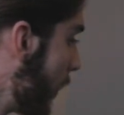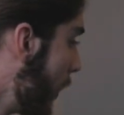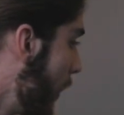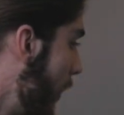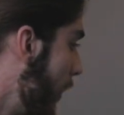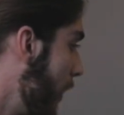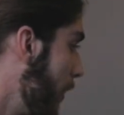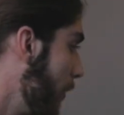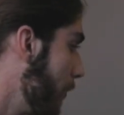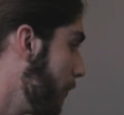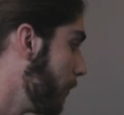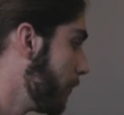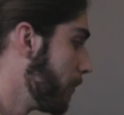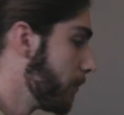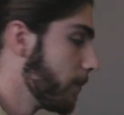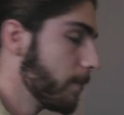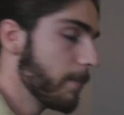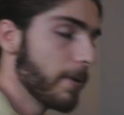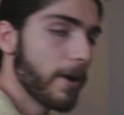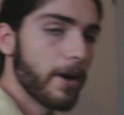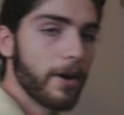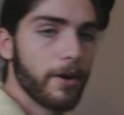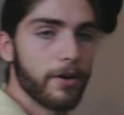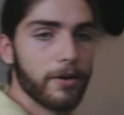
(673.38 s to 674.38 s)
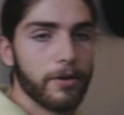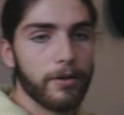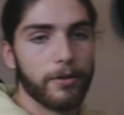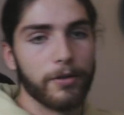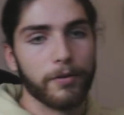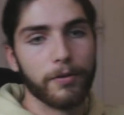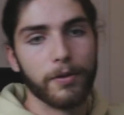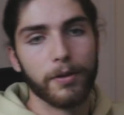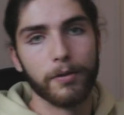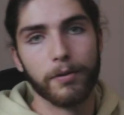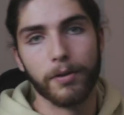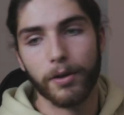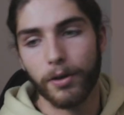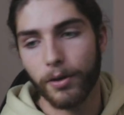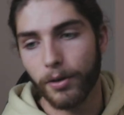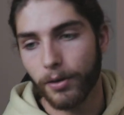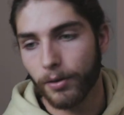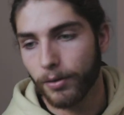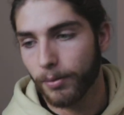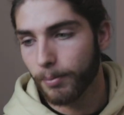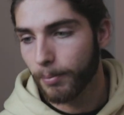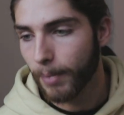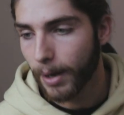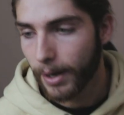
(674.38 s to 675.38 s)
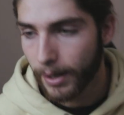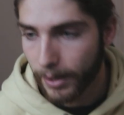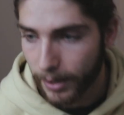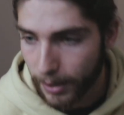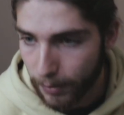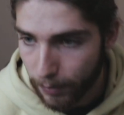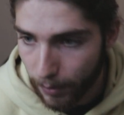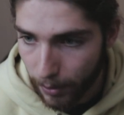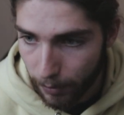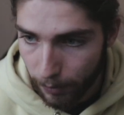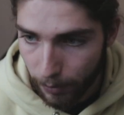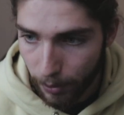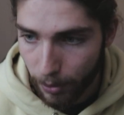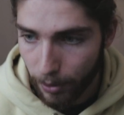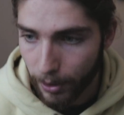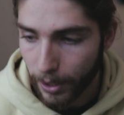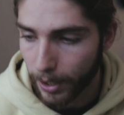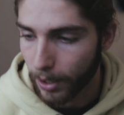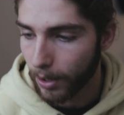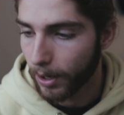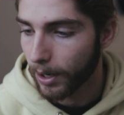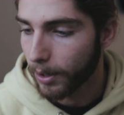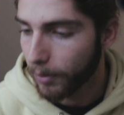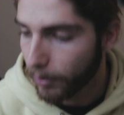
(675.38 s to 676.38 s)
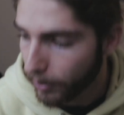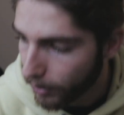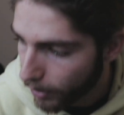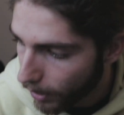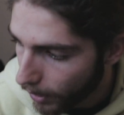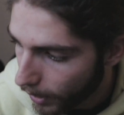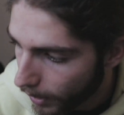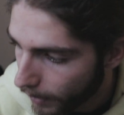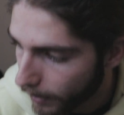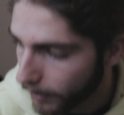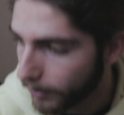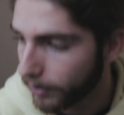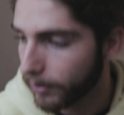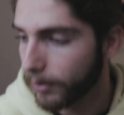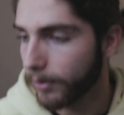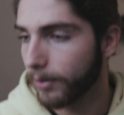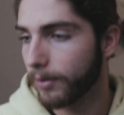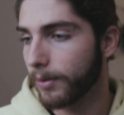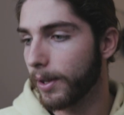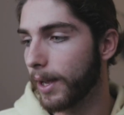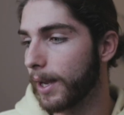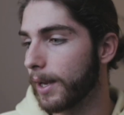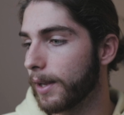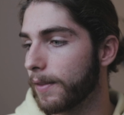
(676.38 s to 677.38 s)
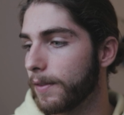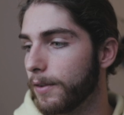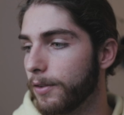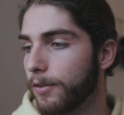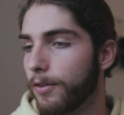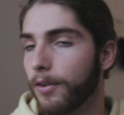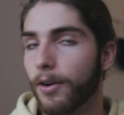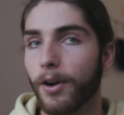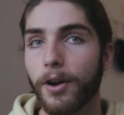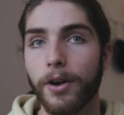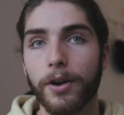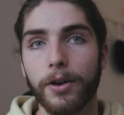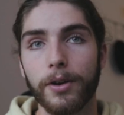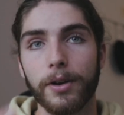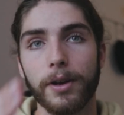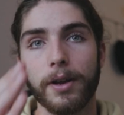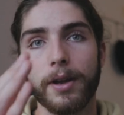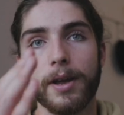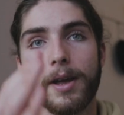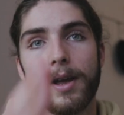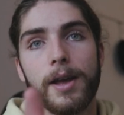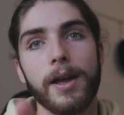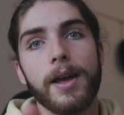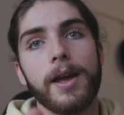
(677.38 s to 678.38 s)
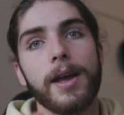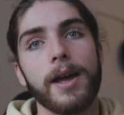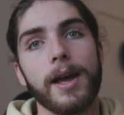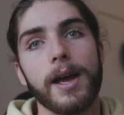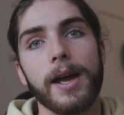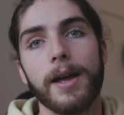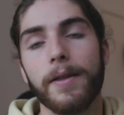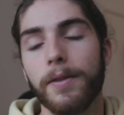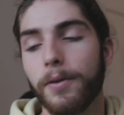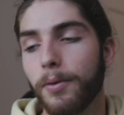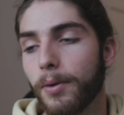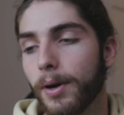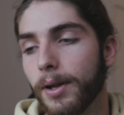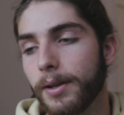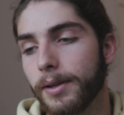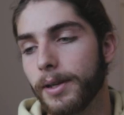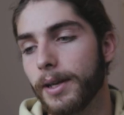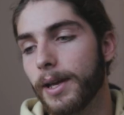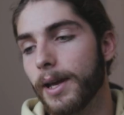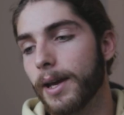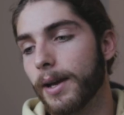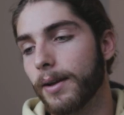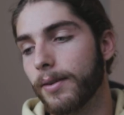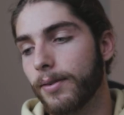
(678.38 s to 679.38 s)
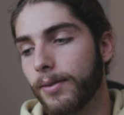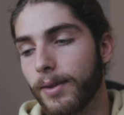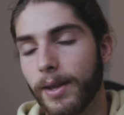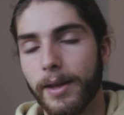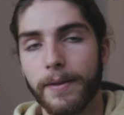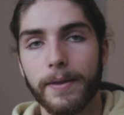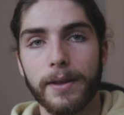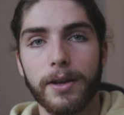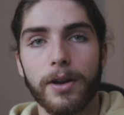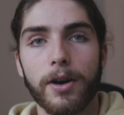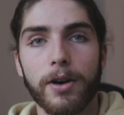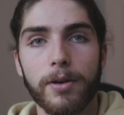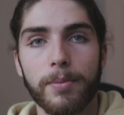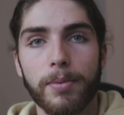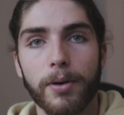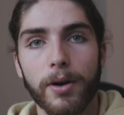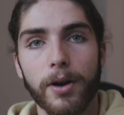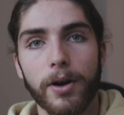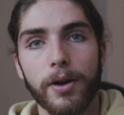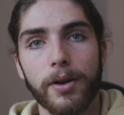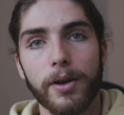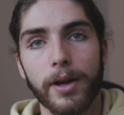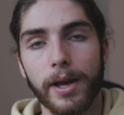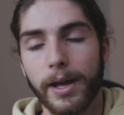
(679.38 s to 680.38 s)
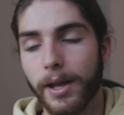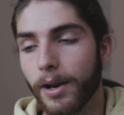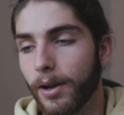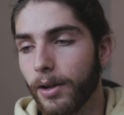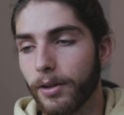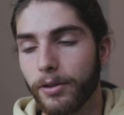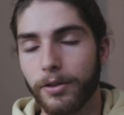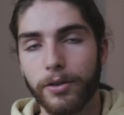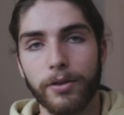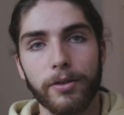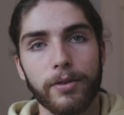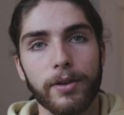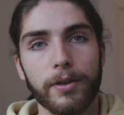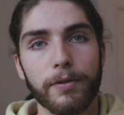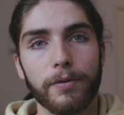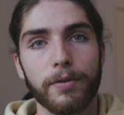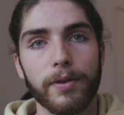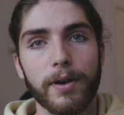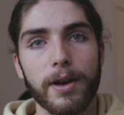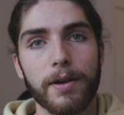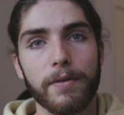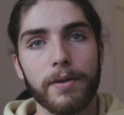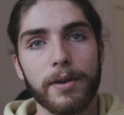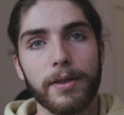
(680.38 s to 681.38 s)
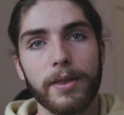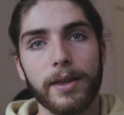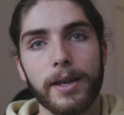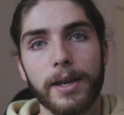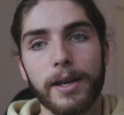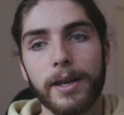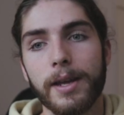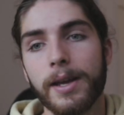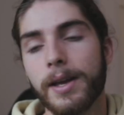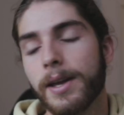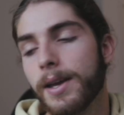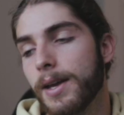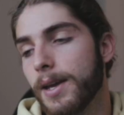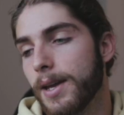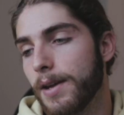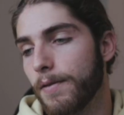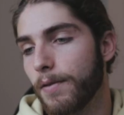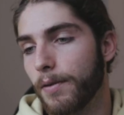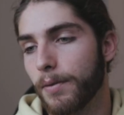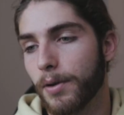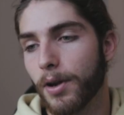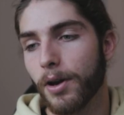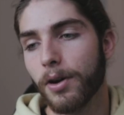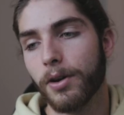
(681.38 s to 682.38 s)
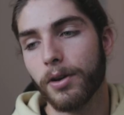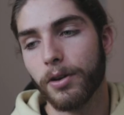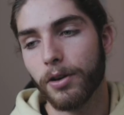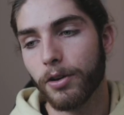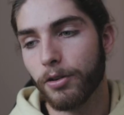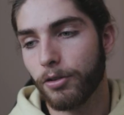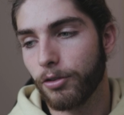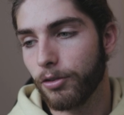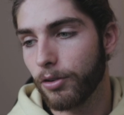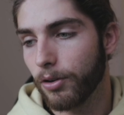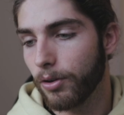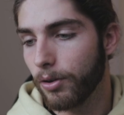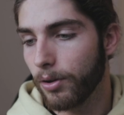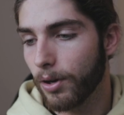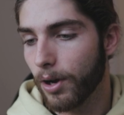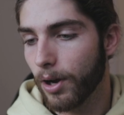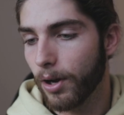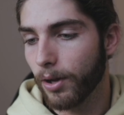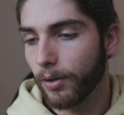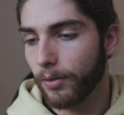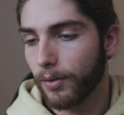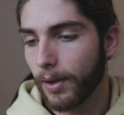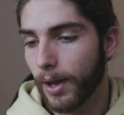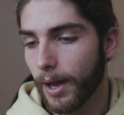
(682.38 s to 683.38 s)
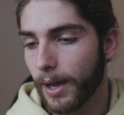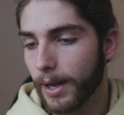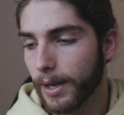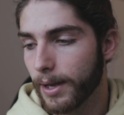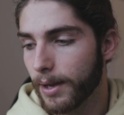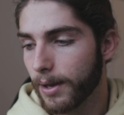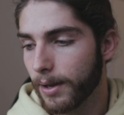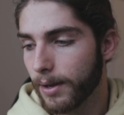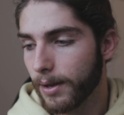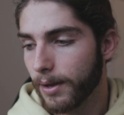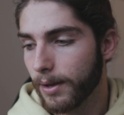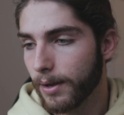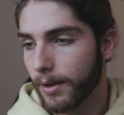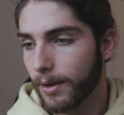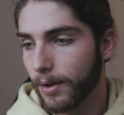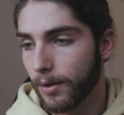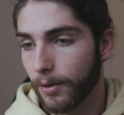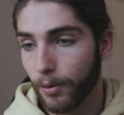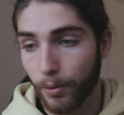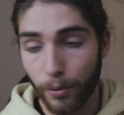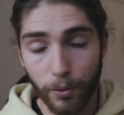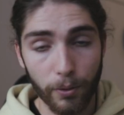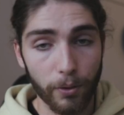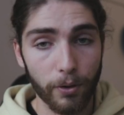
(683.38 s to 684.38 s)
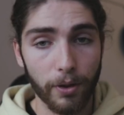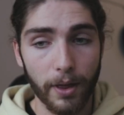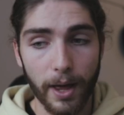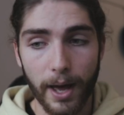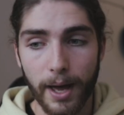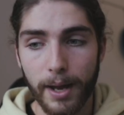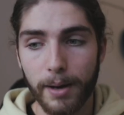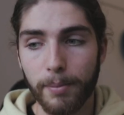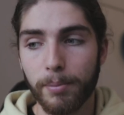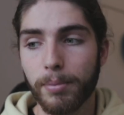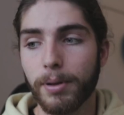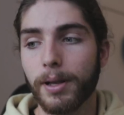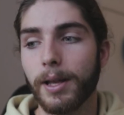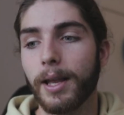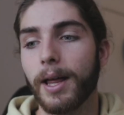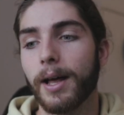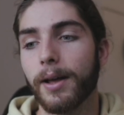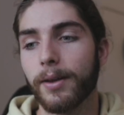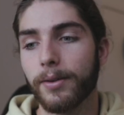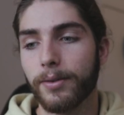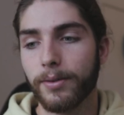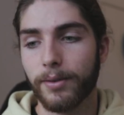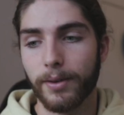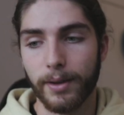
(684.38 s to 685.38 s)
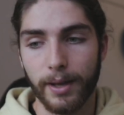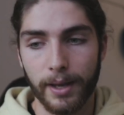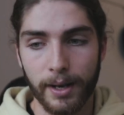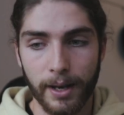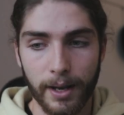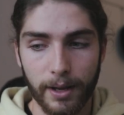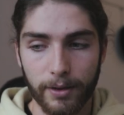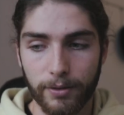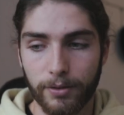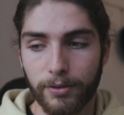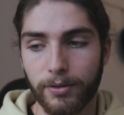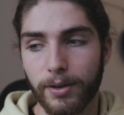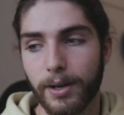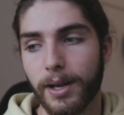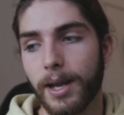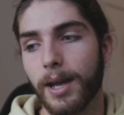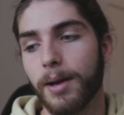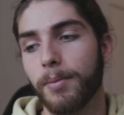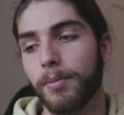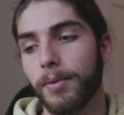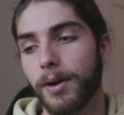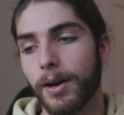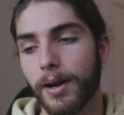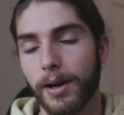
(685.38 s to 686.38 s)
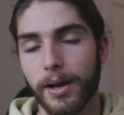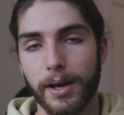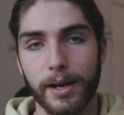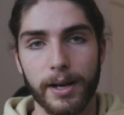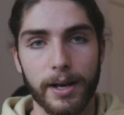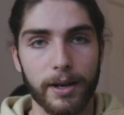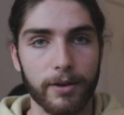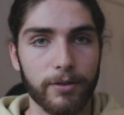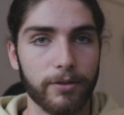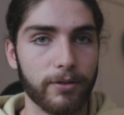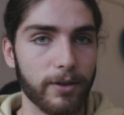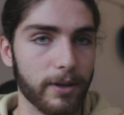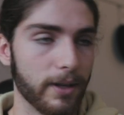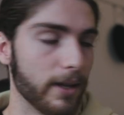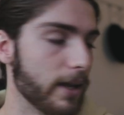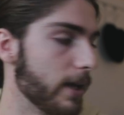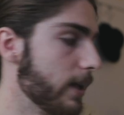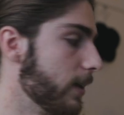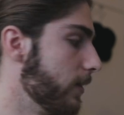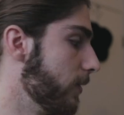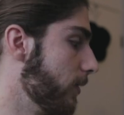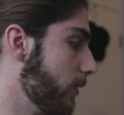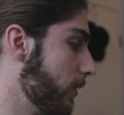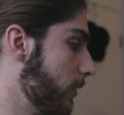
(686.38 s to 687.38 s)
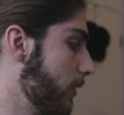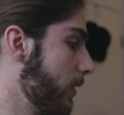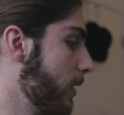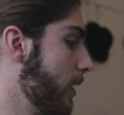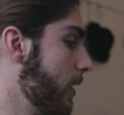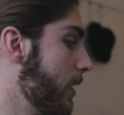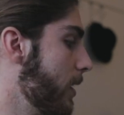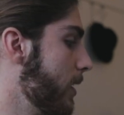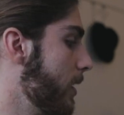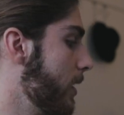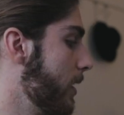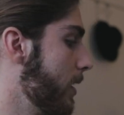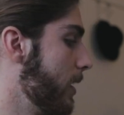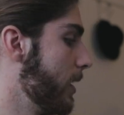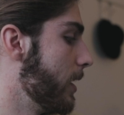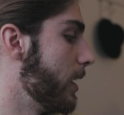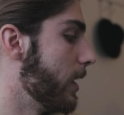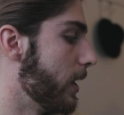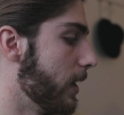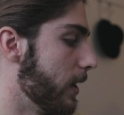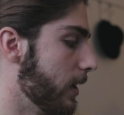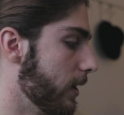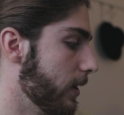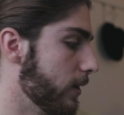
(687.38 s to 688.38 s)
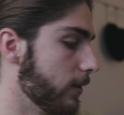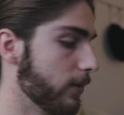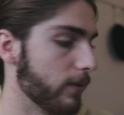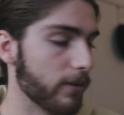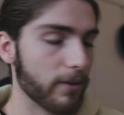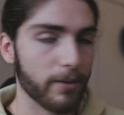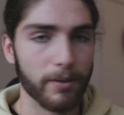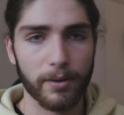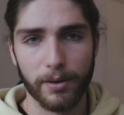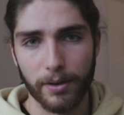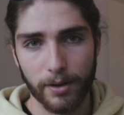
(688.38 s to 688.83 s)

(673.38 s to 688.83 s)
but I don't use it for the vlogs. Mainly if I'm vlogging, I will either just take the drone and the 1DX and the GoPro, and I'll use it for everything. If I'm going on a shoot, I'll take all that plus an extra camera, an extra lens, and